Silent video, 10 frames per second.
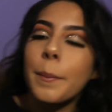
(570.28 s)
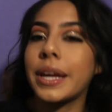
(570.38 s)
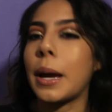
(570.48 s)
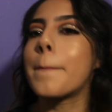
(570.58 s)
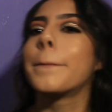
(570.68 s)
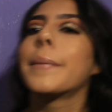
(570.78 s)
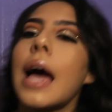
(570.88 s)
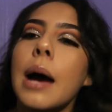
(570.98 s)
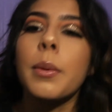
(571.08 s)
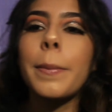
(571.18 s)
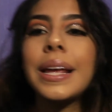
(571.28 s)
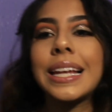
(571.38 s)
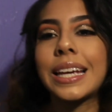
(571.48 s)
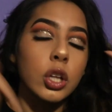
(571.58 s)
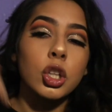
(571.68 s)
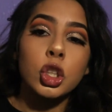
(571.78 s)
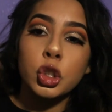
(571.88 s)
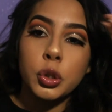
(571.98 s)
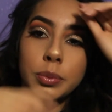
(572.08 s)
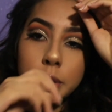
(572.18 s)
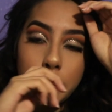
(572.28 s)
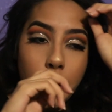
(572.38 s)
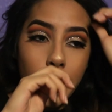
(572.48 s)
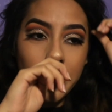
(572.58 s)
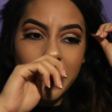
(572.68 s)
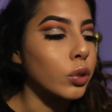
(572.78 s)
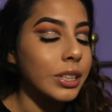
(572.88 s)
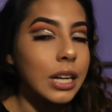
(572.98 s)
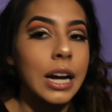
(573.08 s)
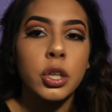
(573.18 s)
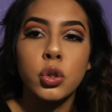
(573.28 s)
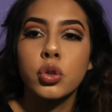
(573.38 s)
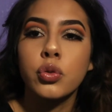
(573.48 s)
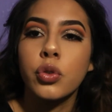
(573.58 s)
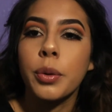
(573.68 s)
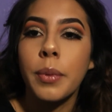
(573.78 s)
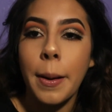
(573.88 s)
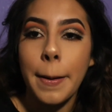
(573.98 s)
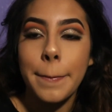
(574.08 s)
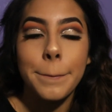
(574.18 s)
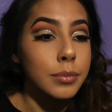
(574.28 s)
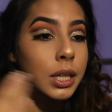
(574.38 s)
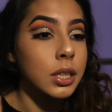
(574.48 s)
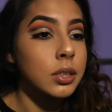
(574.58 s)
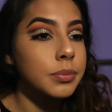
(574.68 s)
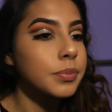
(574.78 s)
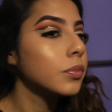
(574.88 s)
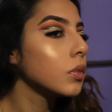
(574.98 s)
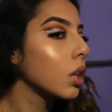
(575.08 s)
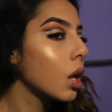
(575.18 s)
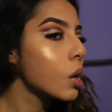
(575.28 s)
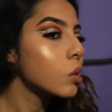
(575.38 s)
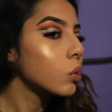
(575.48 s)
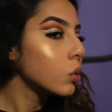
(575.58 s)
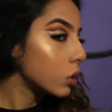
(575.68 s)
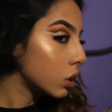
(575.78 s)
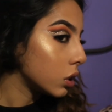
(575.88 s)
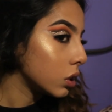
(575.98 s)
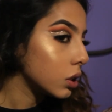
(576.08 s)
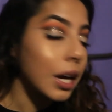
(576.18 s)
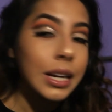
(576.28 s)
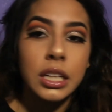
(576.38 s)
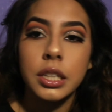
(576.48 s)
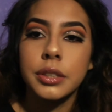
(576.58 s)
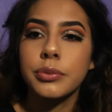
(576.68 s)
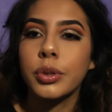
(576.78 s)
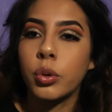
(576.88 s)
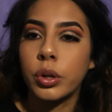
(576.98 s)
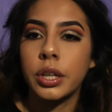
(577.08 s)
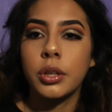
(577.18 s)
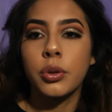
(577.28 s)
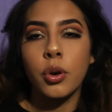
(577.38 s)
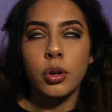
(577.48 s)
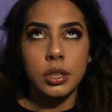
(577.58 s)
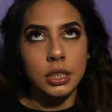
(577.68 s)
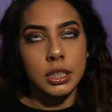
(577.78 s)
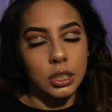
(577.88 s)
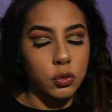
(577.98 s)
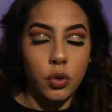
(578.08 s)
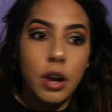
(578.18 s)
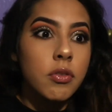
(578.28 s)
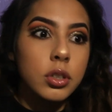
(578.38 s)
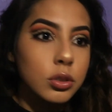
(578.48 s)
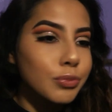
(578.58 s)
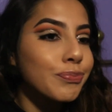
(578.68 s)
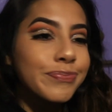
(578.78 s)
but yeah, I'm gonna be linking on the description bar what I use for my makeup, since I didn't record it, you know, because it takes forever.